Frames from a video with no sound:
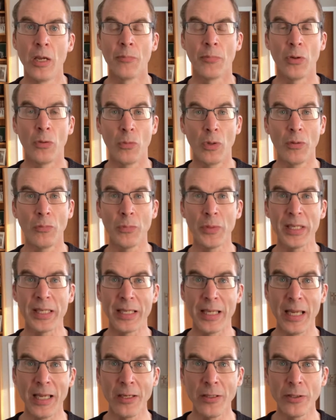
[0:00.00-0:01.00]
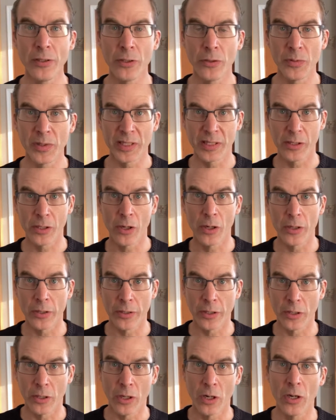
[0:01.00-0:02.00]
But what we can do is guard
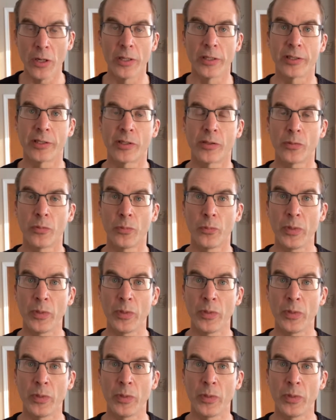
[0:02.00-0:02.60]
our hearts.